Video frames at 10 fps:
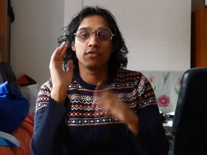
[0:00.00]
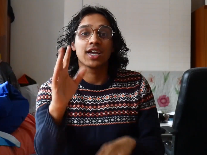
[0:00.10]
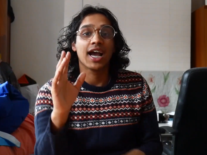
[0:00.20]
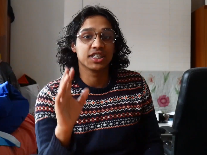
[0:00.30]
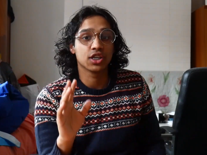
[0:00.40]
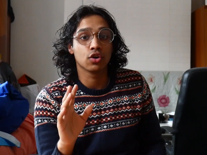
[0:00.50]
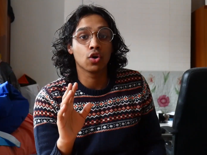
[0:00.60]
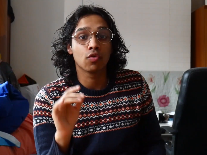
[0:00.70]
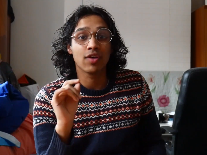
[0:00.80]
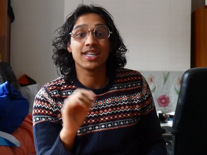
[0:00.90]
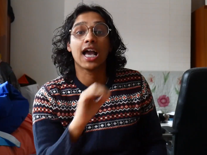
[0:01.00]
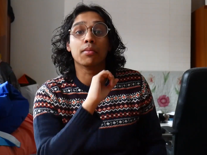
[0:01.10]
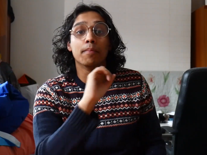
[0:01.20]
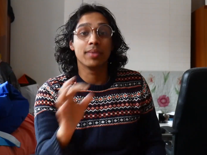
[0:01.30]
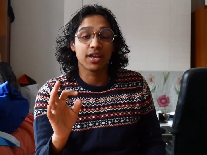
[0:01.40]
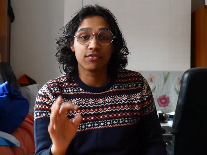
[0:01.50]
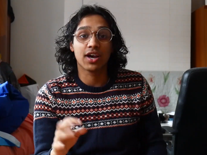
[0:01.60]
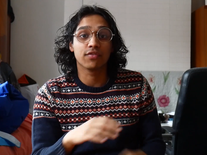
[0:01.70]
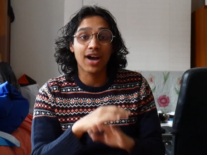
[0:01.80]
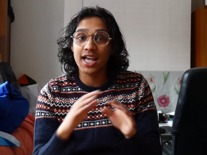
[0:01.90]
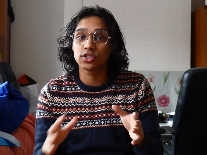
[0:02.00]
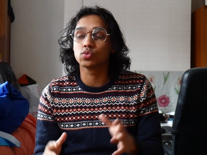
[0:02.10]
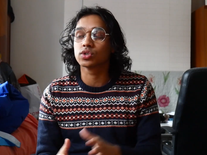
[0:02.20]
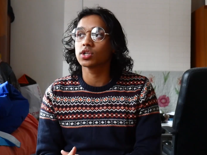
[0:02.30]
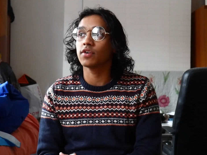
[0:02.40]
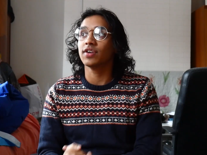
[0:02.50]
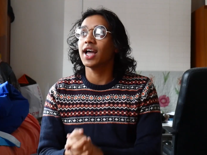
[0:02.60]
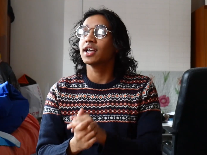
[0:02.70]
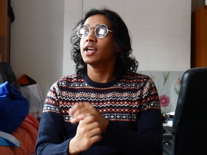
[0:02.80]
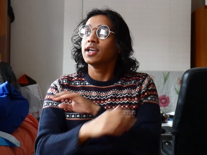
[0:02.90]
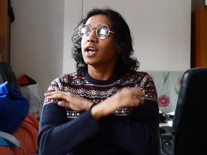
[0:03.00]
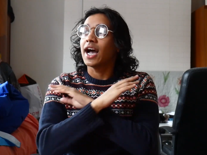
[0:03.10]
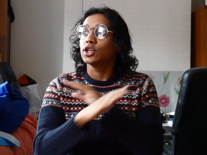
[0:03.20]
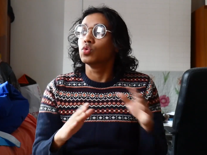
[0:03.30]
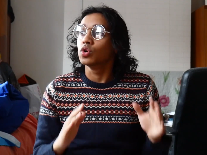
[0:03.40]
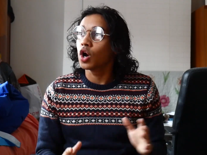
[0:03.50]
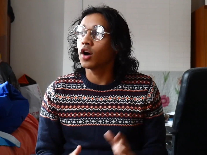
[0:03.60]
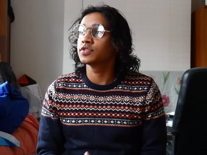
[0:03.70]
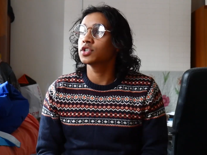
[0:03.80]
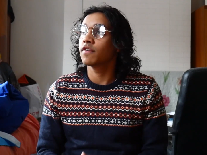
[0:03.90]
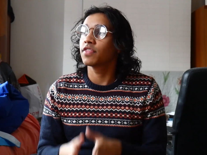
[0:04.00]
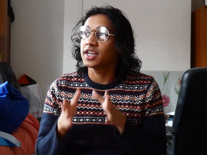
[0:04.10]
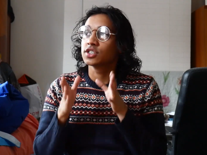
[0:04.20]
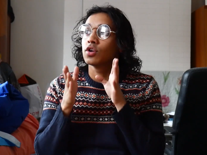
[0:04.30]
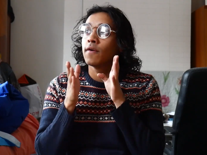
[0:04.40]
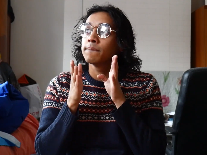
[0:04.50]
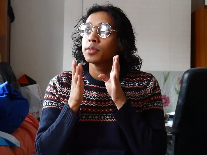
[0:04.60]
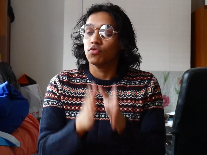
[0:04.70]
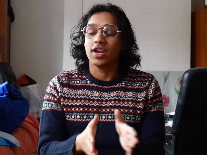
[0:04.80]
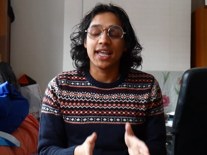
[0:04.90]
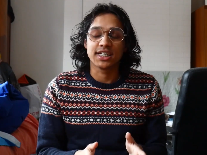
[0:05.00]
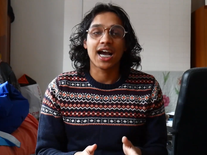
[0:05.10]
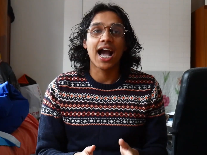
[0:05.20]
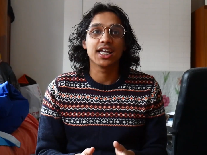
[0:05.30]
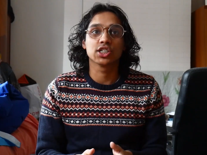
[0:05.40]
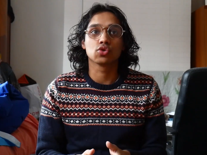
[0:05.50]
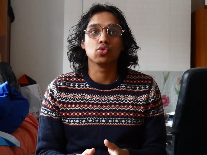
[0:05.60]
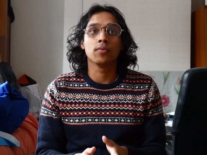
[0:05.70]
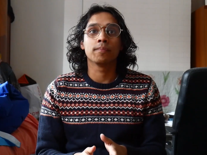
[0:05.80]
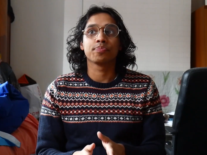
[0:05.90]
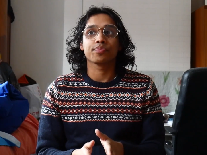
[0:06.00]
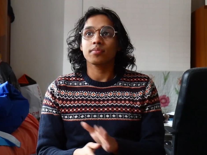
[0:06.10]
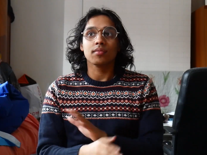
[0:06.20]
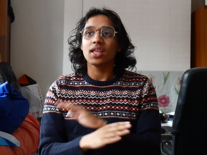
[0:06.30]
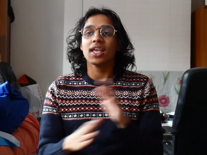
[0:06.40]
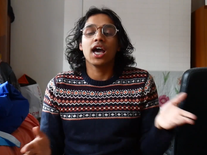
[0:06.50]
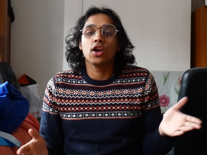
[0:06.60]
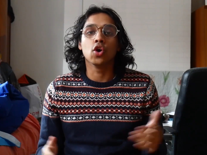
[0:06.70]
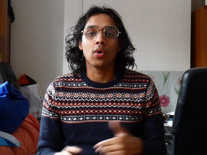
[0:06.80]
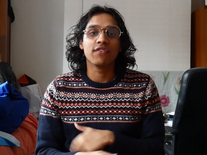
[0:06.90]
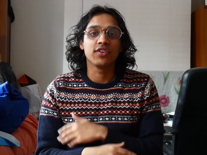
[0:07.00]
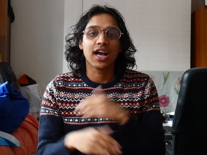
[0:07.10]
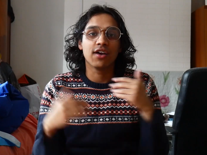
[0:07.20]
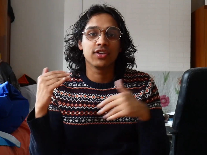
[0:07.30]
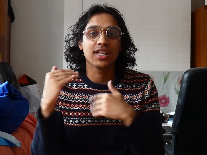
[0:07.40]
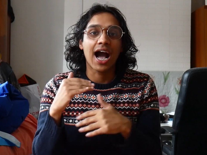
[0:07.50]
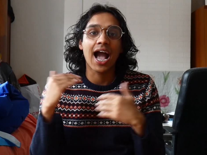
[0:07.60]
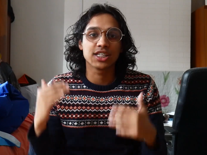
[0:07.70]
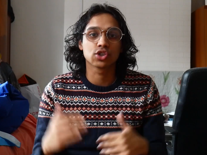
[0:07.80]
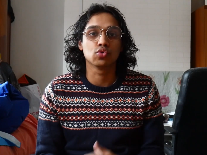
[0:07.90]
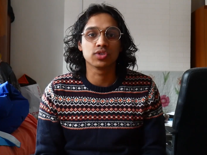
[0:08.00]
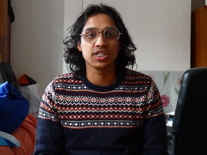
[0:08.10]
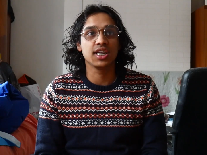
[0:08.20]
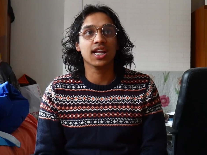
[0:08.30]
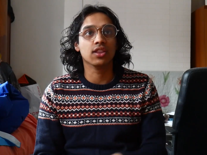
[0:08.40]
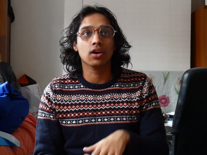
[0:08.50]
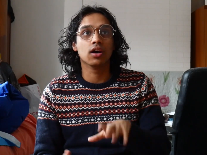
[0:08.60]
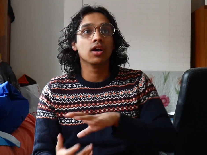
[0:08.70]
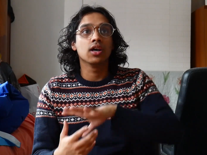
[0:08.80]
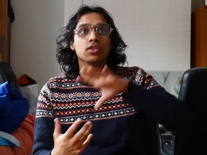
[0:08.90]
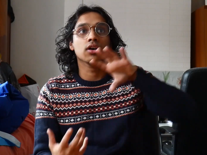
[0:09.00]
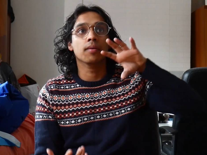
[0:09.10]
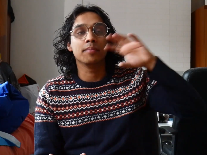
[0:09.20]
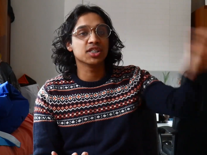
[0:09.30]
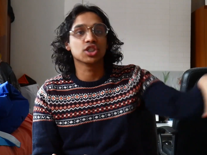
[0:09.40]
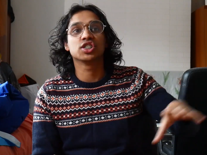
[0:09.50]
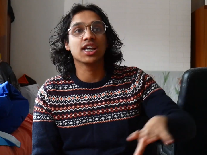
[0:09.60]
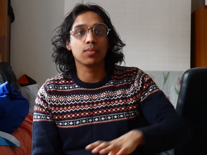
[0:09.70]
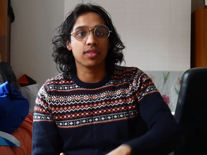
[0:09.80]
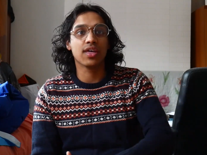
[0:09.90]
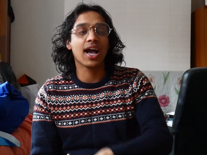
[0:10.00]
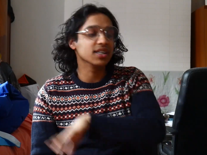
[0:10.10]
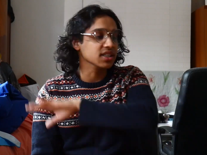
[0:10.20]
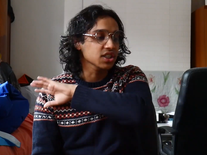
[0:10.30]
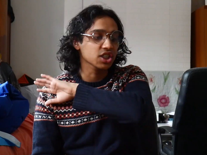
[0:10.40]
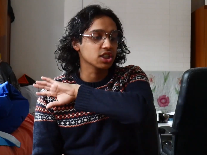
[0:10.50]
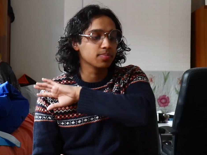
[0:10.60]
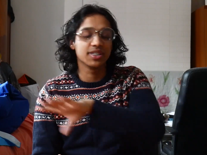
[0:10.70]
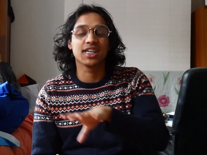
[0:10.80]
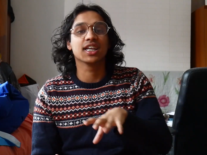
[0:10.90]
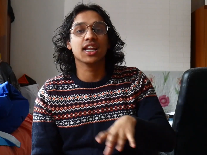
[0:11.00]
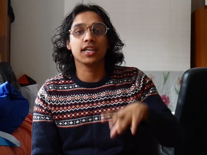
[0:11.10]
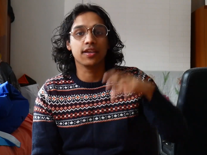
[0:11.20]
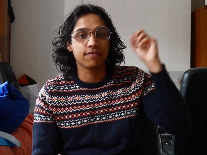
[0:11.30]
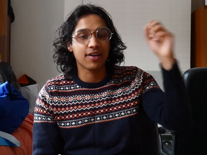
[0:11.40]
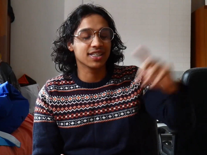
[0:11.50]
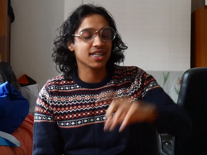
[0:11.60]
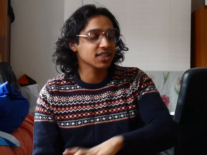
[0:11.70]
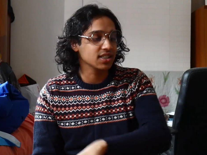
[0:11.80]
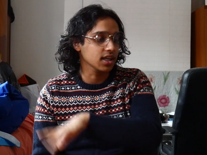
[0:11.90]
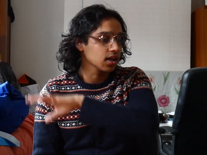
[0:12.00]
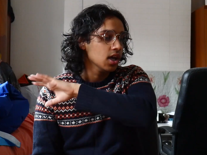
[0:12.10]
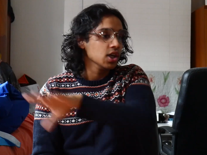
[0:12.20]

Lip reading: If you guys didn't know already, I'm a big fan of high school stuff. Like, I do a lot of stuff that's related to high school. I don't know, I think the high school scene and the mise-en-scene with that is just particularly fantastic.